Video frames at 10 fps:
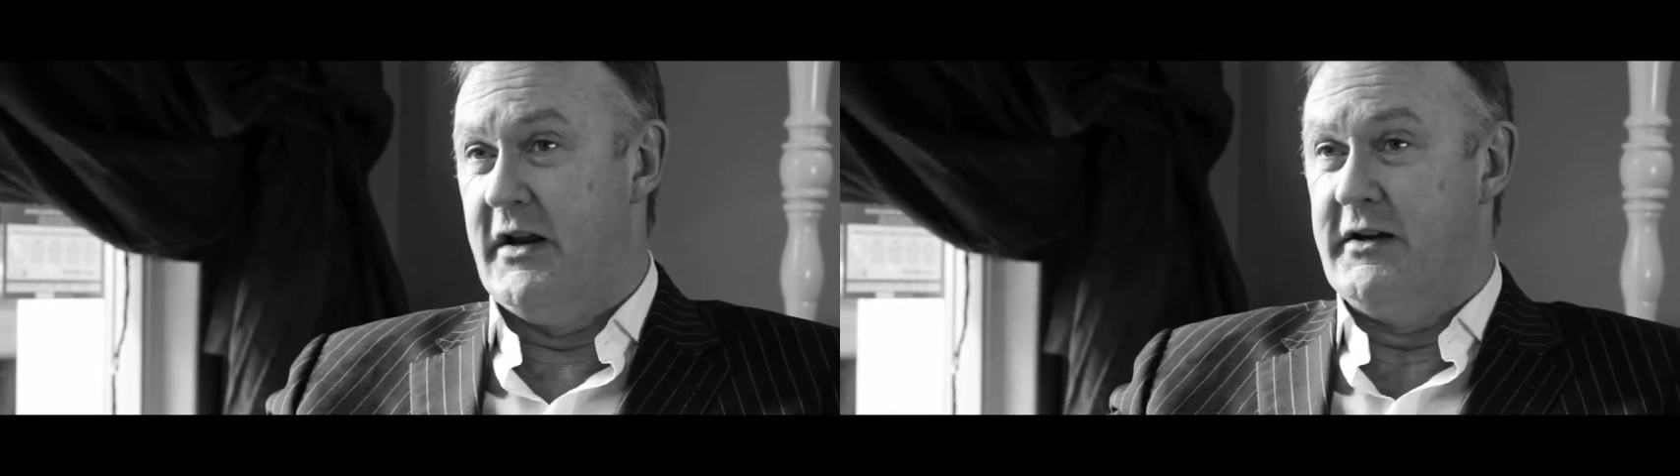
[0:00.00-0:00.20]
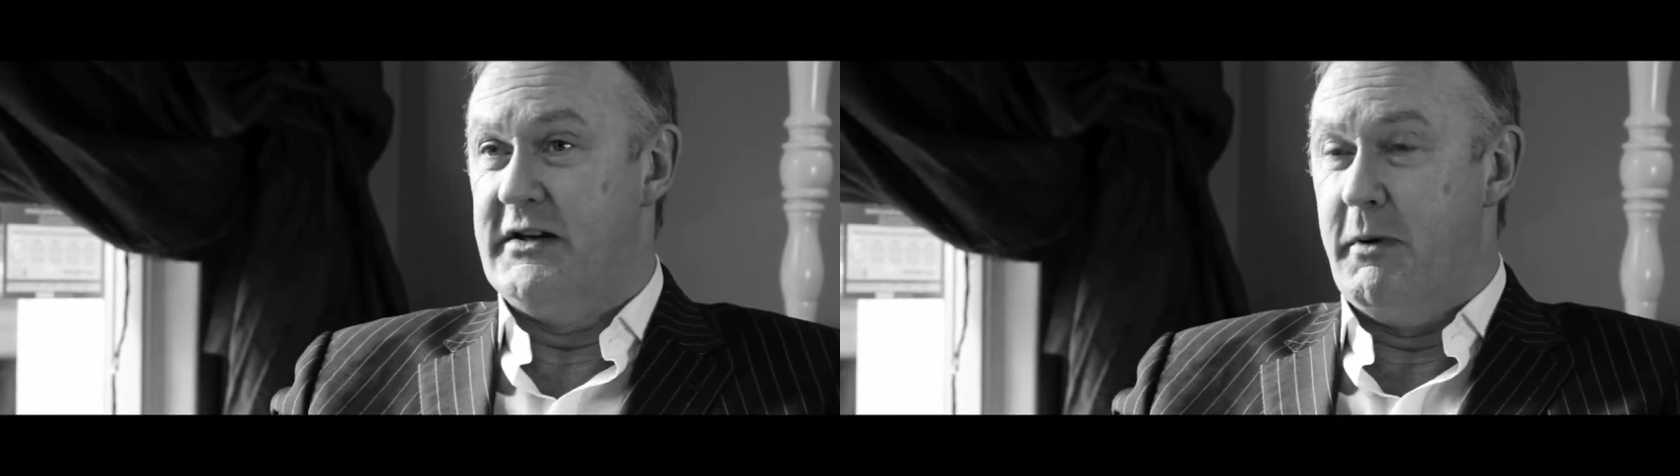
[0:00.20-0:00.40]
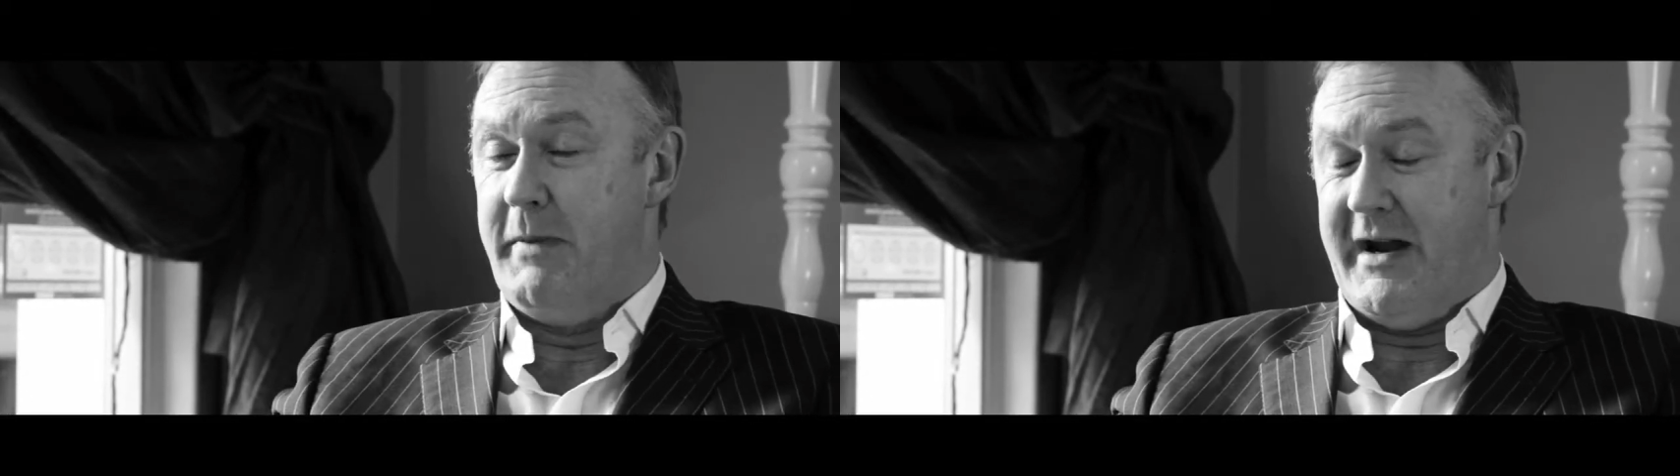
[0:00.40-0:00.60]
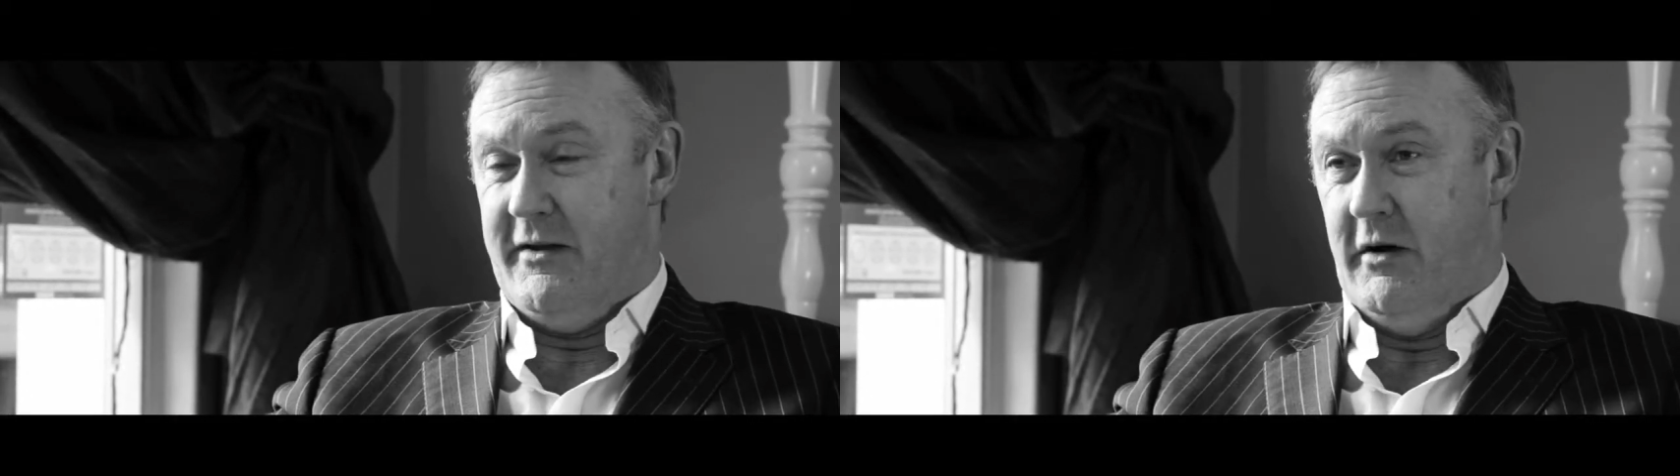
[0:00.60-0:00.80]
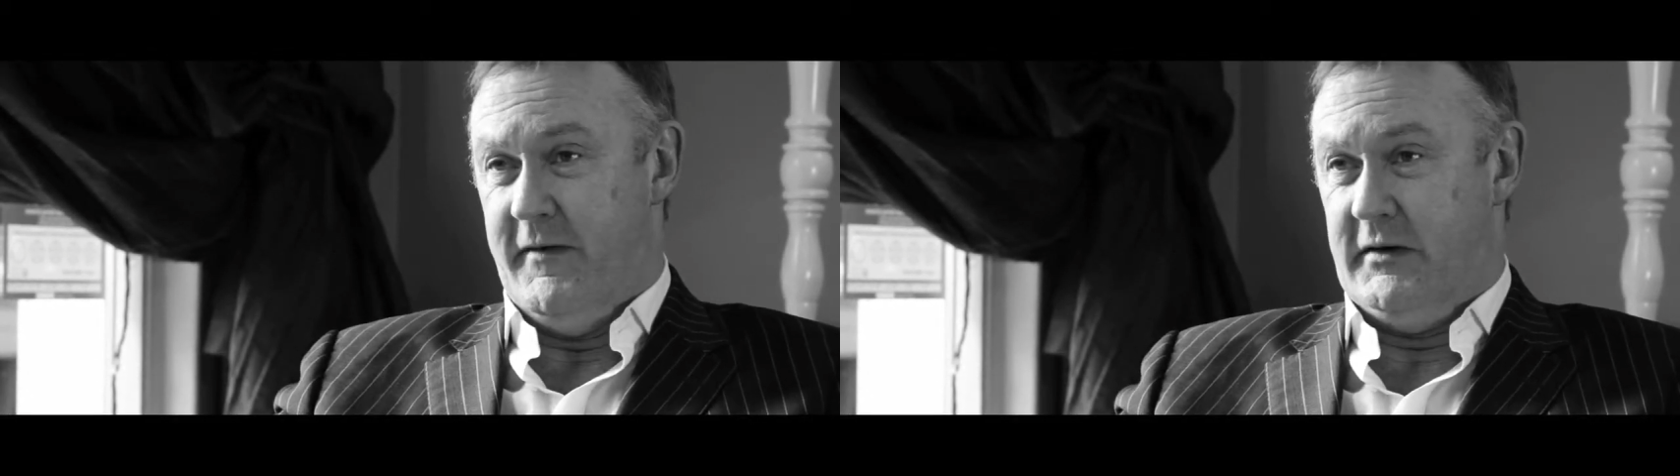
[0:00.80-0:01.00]
I need to be back
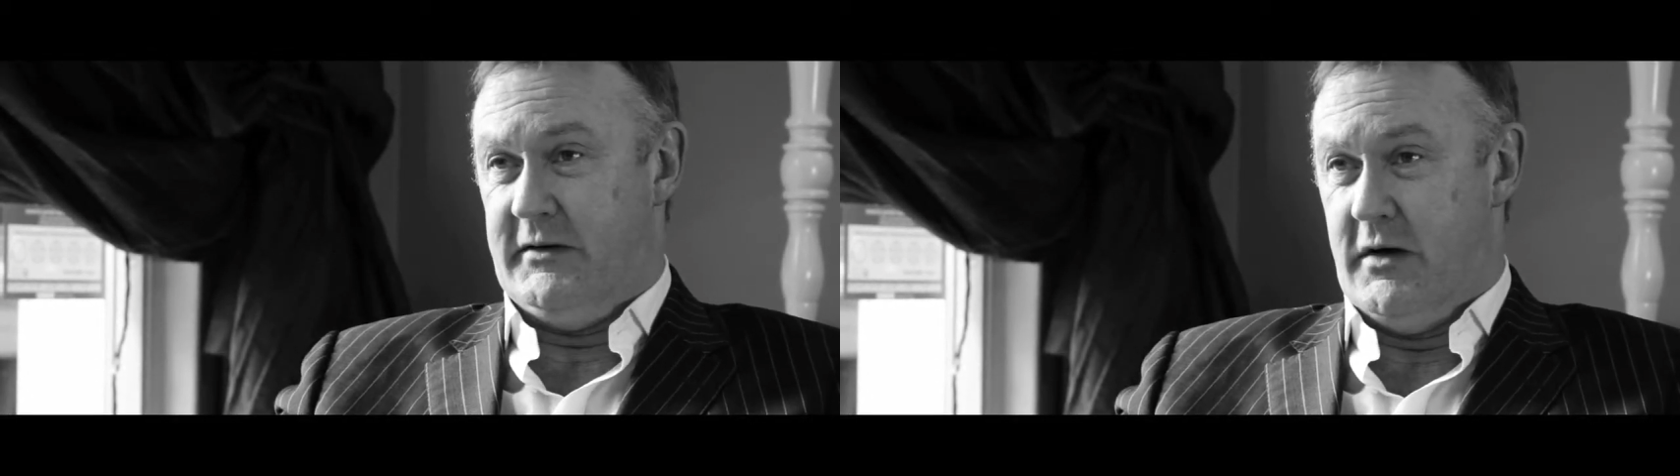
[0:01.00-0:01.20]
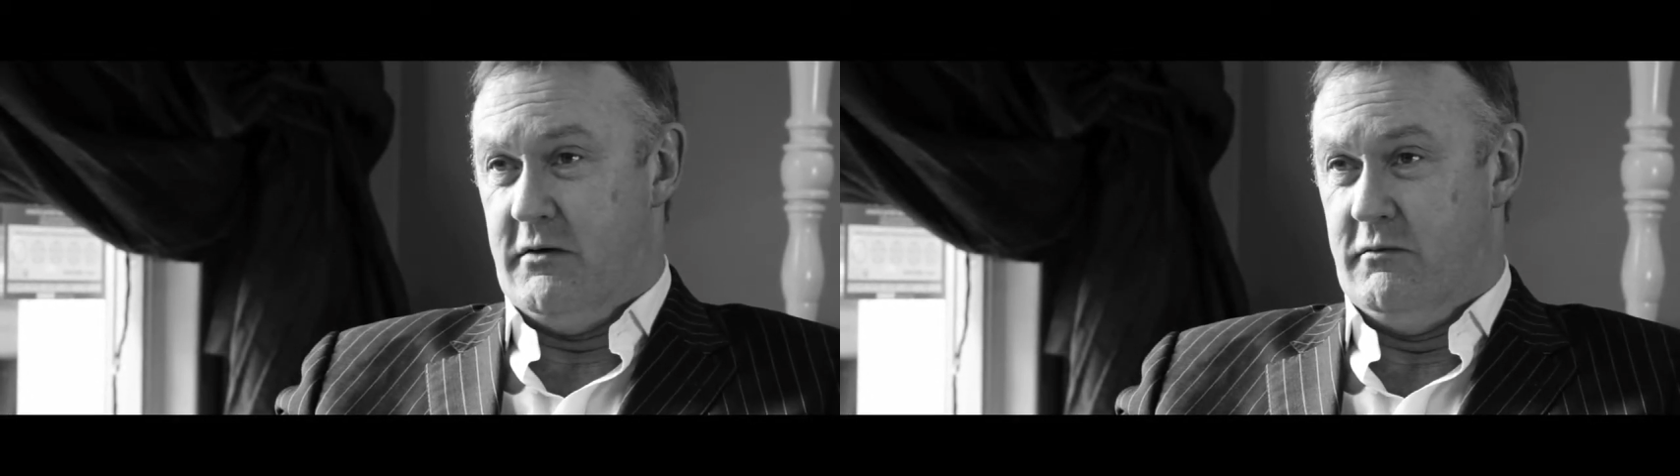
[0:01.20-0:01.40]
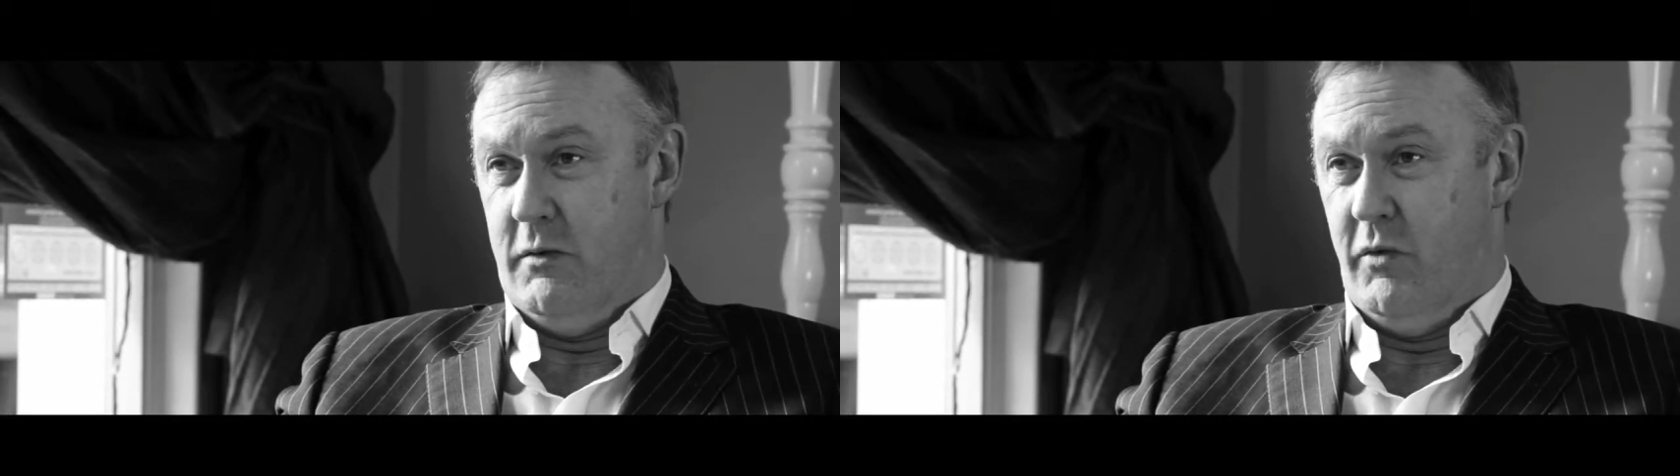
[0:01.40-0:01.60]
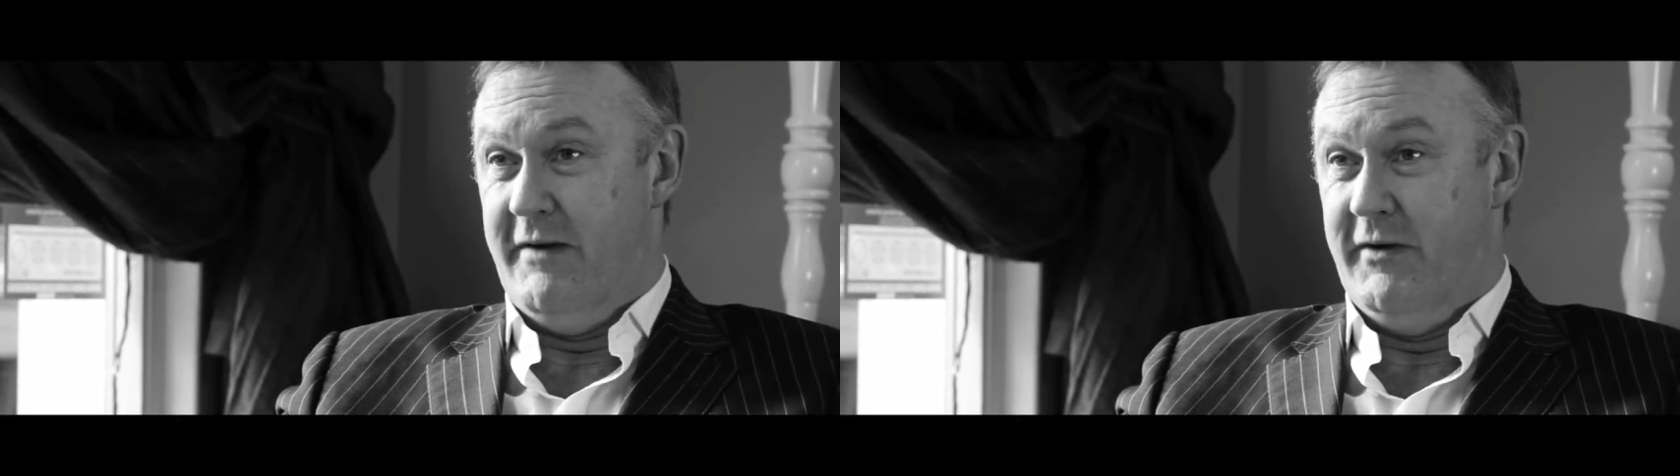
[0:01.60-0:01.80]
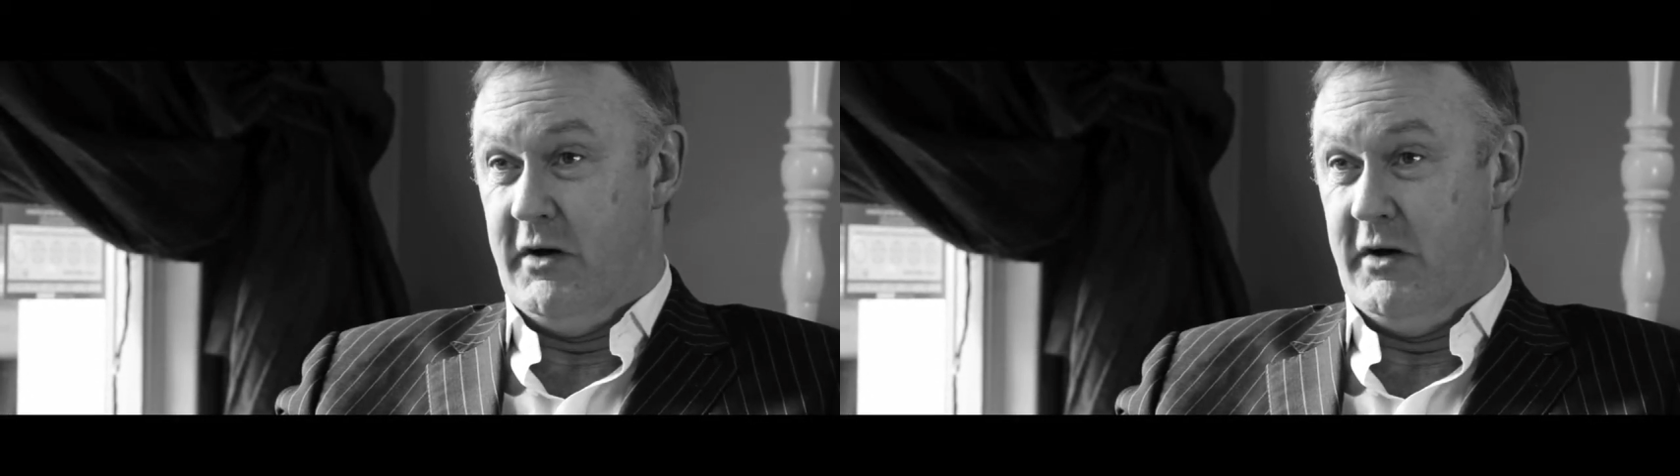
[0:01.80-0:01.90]
at the office, so whatever